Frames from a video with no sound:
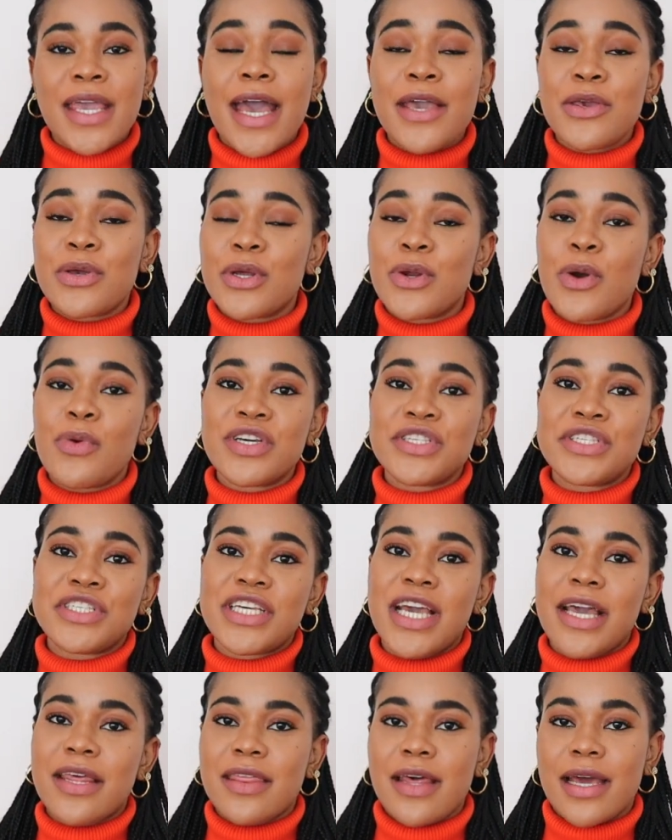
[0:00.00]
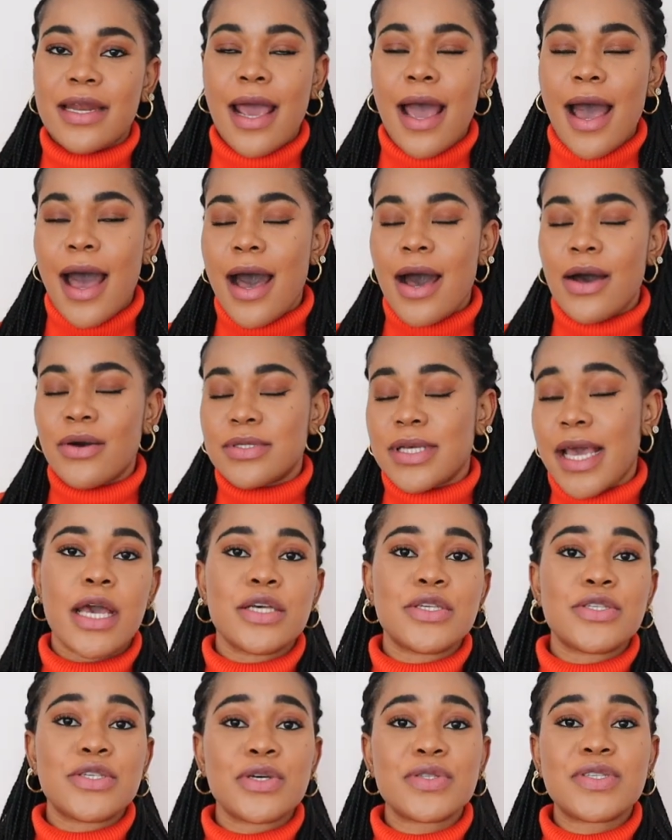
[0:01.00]
yeah, you can always check that out.
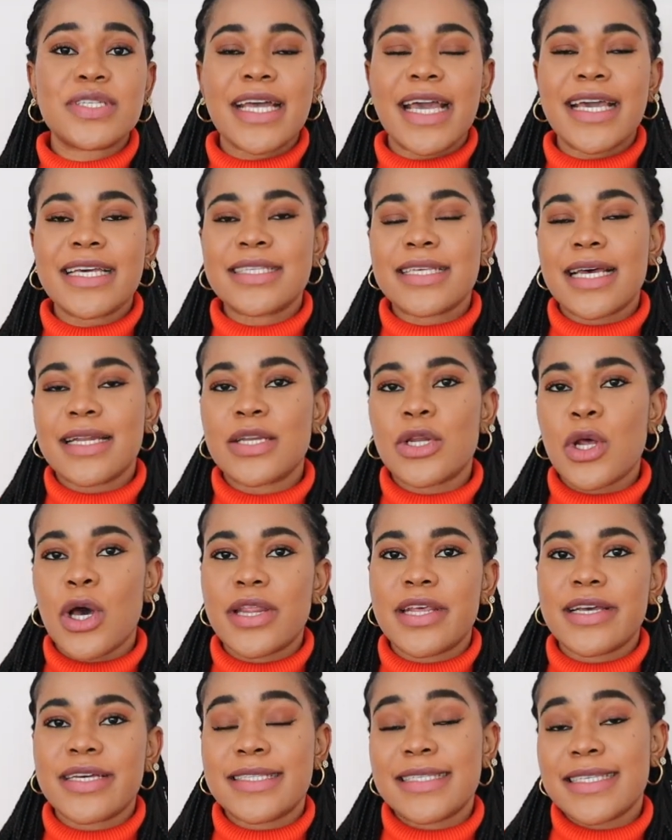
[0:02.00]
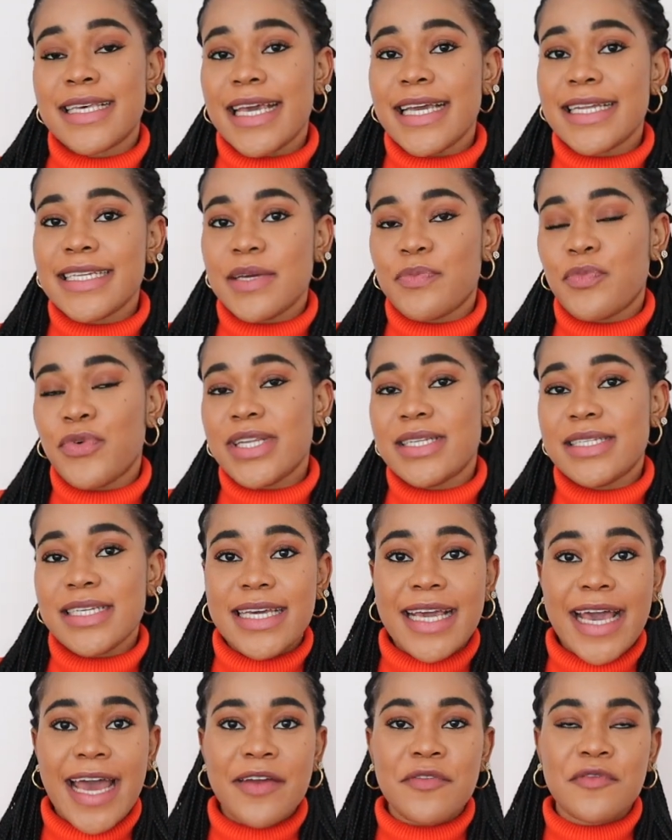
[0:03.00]
So today is another Skin Deep with
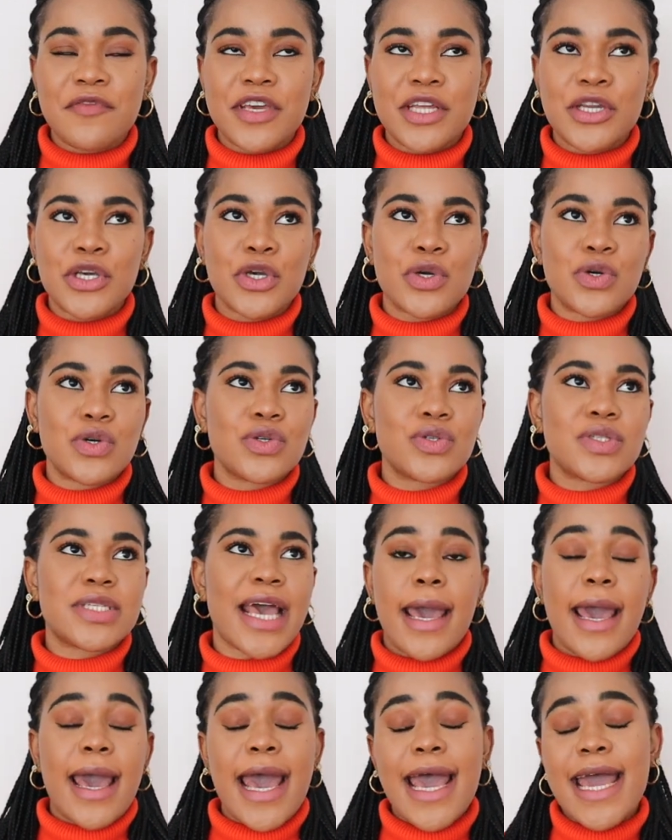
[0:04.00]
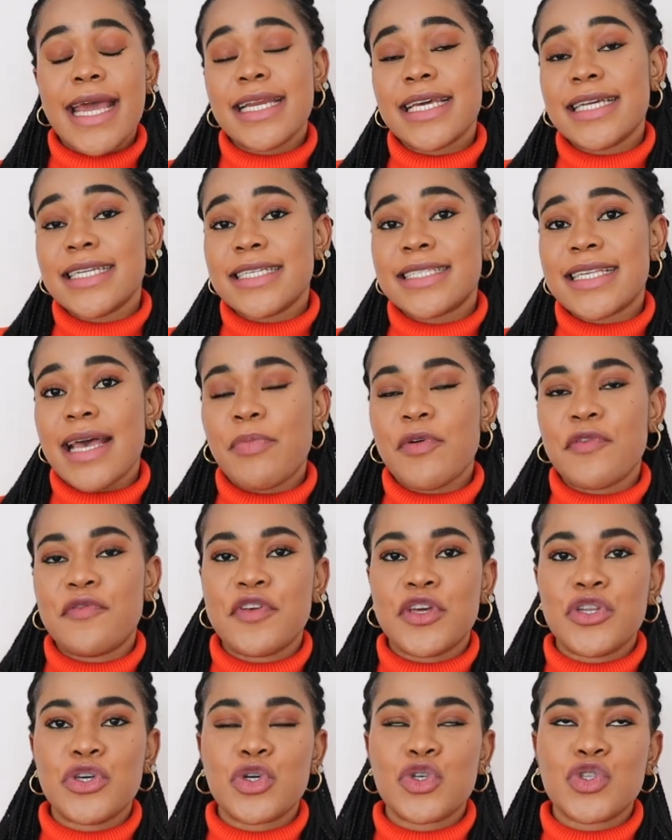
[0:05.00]
Dikan videos, and in this type of
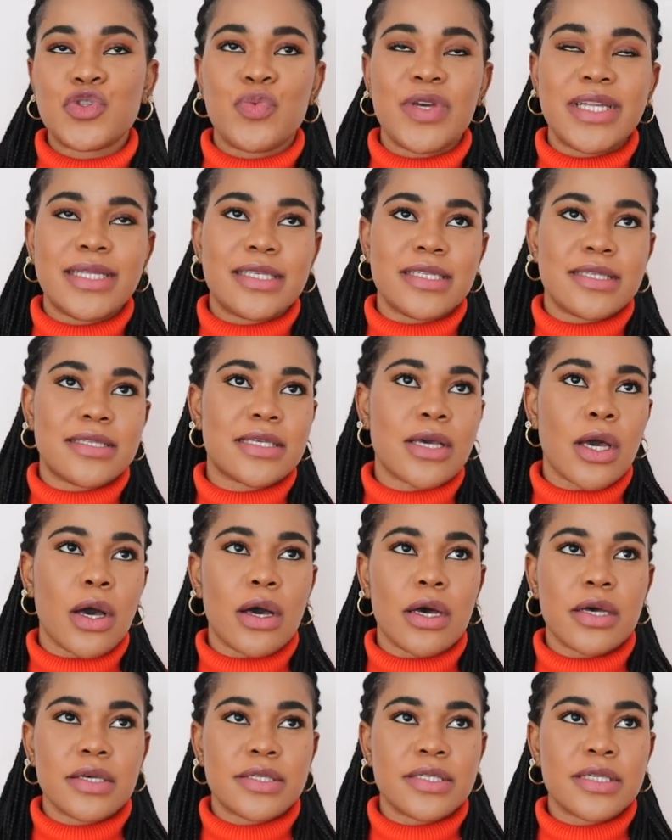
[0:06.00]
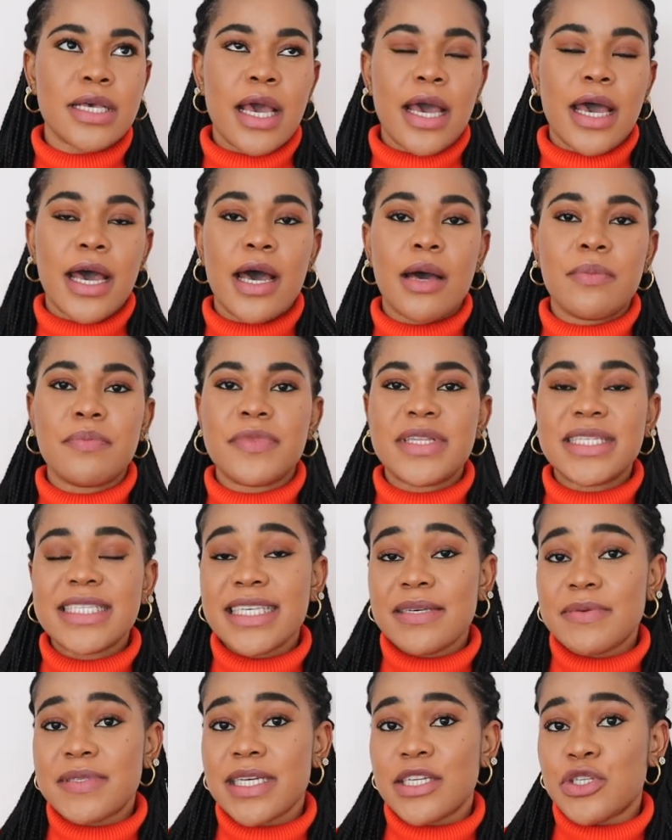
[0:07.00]
videos we discuss
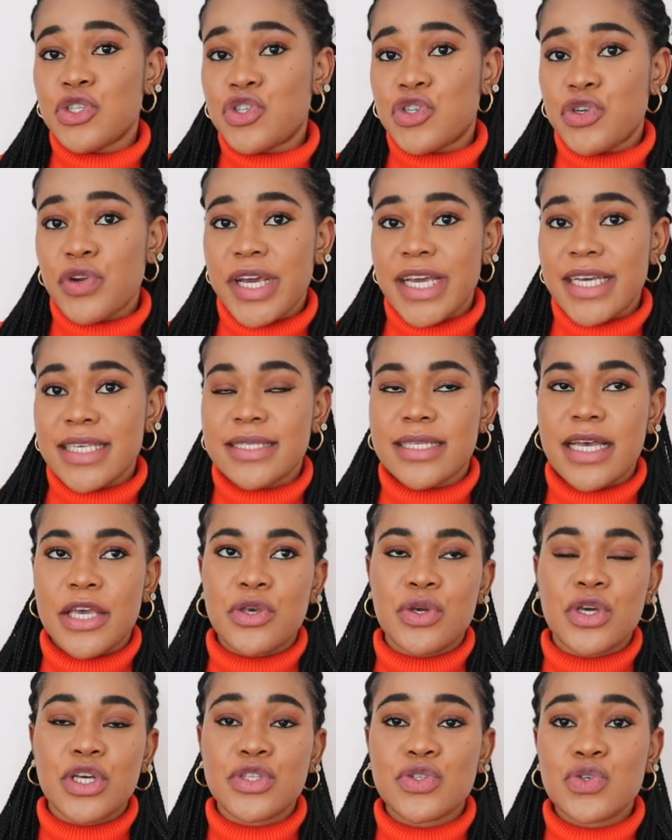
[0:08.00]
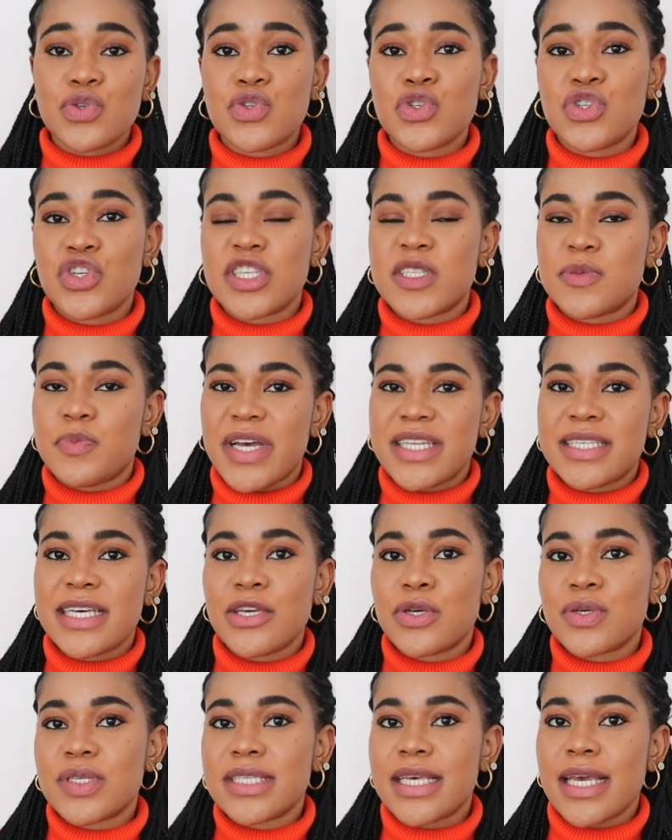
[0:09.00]
tips and tricks that you can do to just better
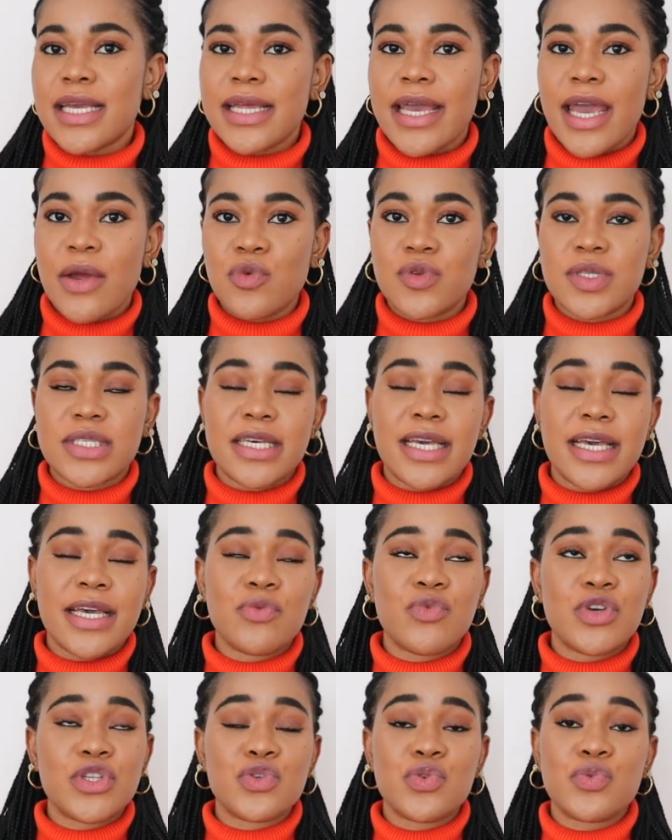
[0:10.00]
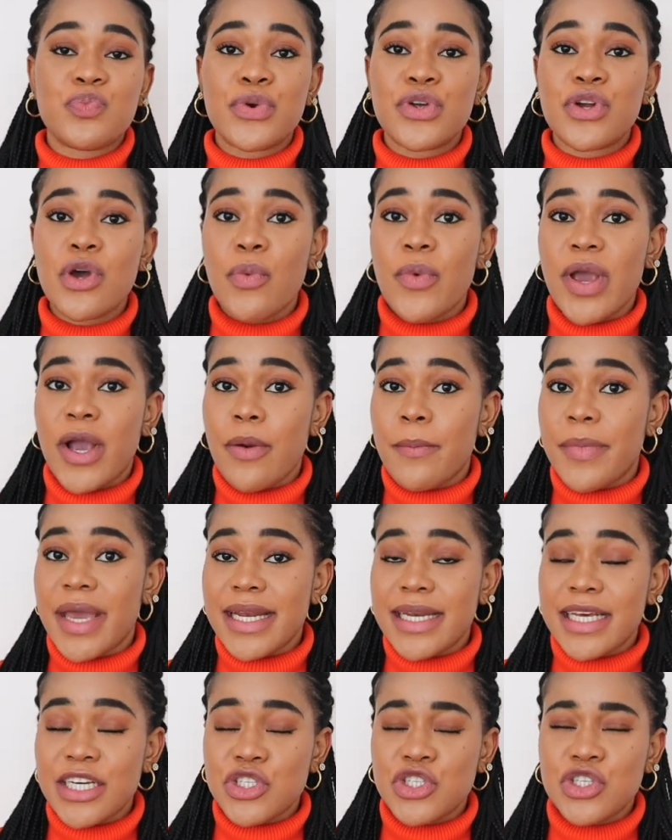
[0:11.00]
your skincare routine. We do product
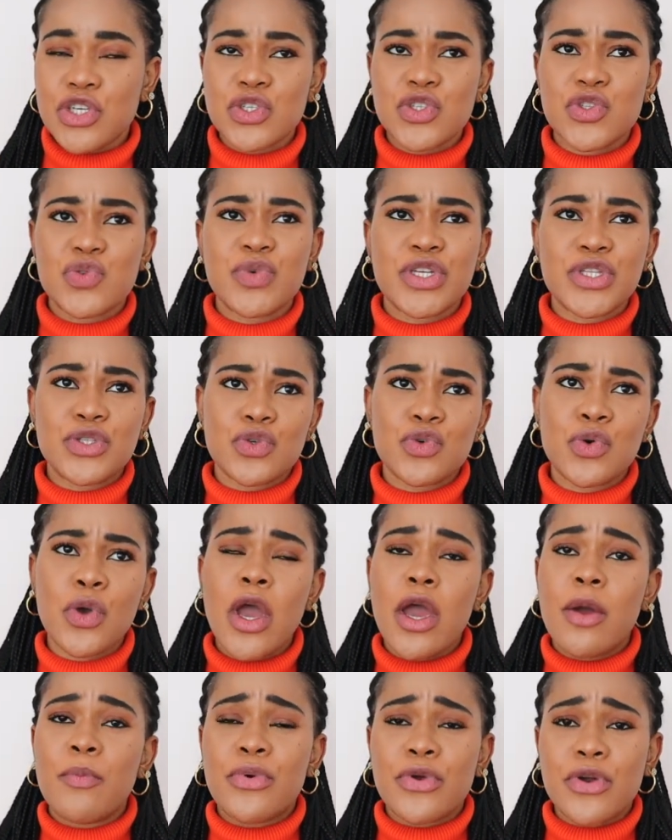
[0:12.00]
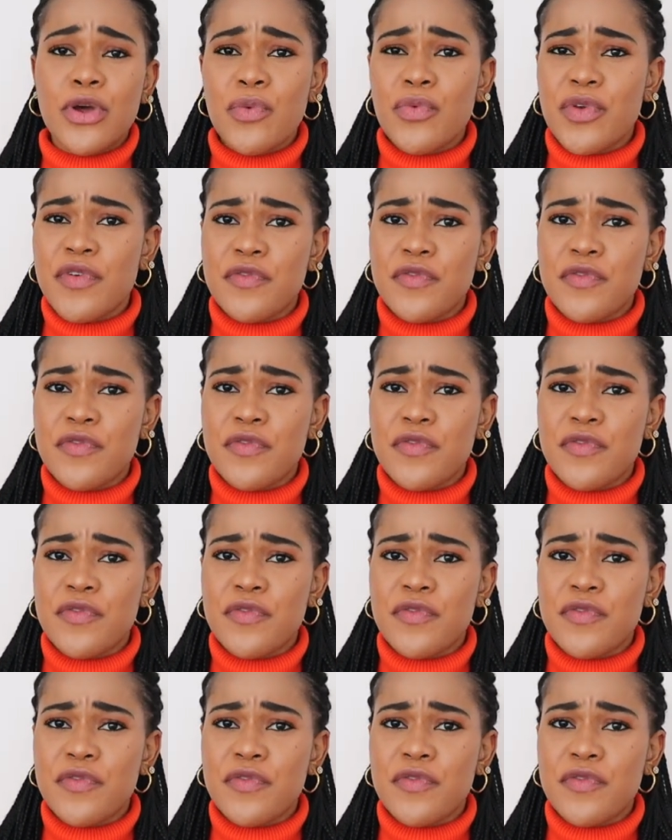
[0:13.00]
recommendations, we do product